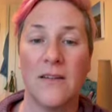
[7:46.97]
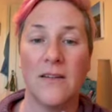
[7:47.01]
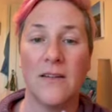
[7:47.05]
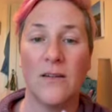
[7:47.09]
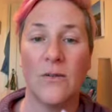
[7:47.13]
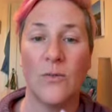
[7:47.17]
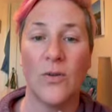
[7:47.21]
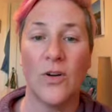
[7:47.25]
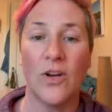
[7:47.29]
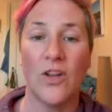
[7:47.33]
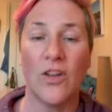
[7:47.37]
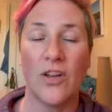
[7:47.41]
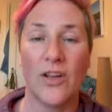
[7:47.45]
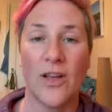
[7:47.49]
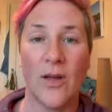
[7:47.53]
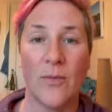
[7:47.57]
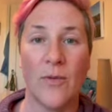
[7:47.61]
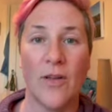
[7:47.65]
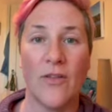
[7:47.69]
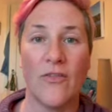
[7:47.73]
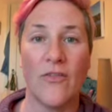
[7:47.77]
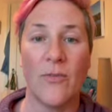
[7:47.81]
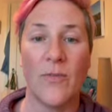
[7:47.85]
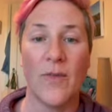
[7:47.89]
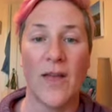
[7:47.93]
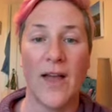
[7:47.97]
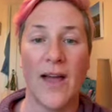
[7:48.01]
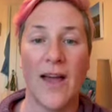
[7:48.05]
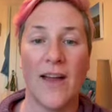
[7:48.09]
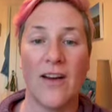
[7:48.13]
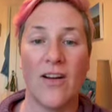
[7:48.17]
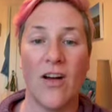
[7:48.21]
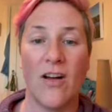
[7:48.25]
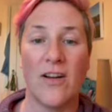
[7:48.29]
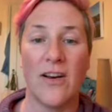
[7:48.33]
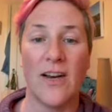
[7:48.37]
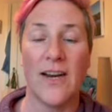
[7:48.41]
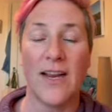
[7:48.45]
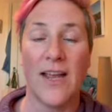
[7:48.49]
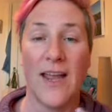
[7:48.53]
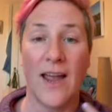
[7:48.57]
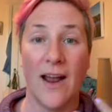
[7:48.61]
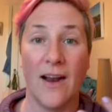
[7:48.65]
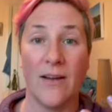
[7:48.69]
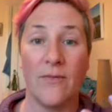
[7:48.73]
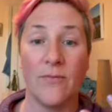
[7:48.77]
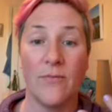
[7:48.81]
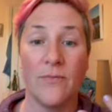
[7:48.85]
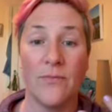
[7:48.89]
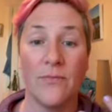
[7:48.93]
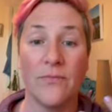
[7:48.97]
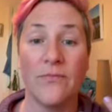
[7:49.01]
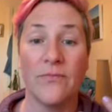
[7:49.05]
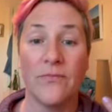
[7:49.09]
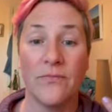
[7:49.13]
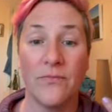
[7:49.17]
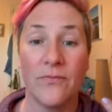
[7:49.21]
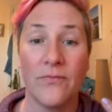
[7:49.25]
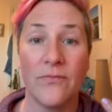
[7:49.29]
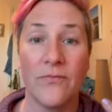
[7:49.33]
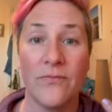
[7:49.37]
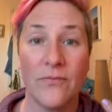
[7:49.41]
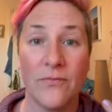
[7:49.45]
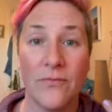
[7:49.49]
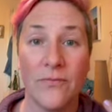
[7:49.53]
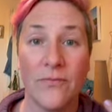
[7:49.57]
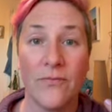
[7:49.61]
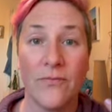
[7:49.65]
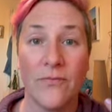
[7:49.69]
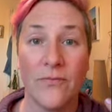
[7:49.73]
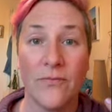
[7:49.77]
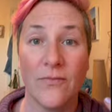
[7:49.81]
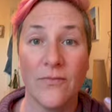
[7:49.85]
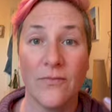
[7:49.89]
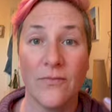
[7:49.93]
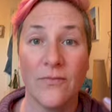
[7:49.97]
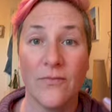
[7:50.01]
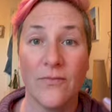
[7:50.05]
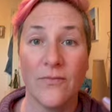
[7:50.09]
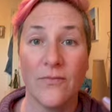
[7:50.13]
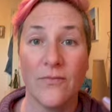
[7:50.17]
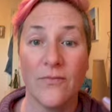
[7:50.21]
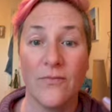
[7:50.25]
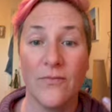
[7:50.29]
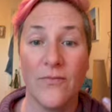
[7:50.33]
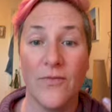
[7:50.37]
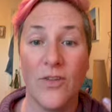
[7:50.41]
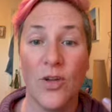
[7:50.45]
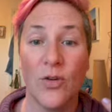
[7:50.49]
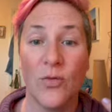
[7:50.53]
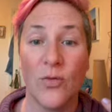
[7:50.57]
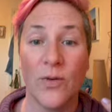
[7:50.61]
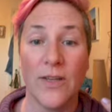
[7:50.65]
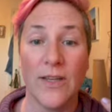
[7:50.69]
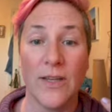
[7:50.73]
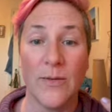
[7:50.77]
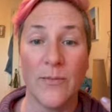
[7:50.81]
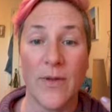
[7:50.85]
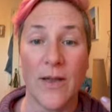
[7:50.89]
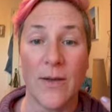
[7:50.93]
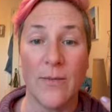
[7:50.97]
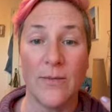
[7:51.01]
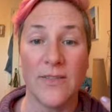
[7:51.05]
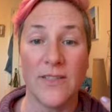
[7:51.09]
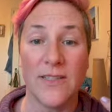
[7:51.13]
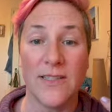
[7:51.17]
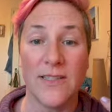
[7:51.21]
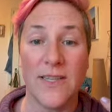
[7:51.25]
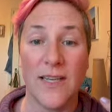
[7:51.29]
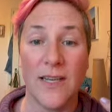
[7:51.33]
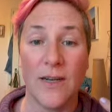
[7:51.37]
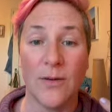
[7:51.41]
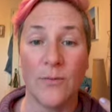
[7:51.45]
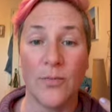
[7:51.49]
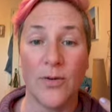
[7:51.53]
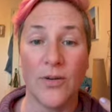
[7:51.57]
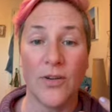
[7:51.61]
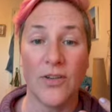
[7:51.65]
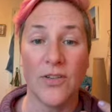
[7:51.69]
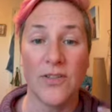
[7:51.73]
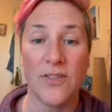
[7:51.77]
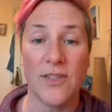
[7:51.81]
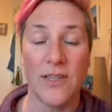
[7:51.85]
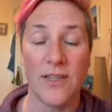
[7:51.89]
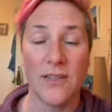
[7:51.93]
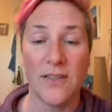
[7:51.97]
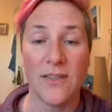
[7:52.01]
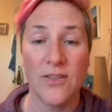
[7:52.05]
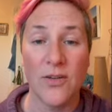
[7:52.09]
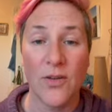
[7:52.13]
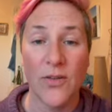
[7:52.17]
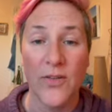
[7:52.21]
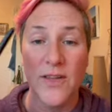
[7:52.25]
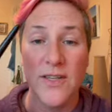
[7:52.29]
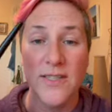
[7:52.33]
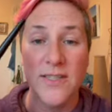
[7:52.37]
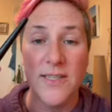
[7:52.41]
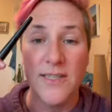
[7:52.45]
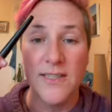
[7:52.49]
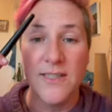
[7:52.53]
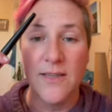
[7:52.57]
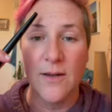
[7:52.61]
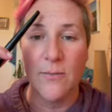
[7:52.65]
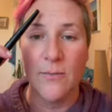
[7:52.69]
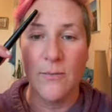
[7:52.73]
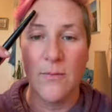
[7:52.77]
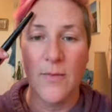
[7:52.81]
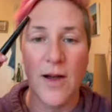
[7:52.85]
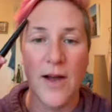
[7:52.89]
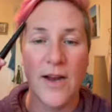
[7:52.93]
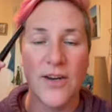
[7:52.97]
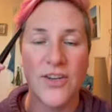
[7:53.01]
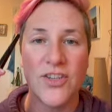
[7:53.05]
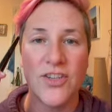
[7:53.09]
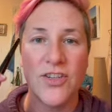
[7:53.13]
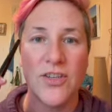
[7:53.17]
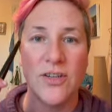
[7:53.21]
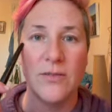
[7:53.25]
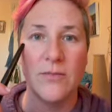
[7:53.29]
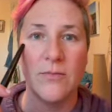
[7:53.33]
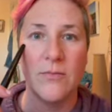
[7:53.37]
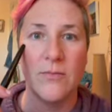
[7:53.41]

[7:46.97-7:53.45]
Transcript: when you look at me from the head on, and again, you'd really be able to see in person. So this is a much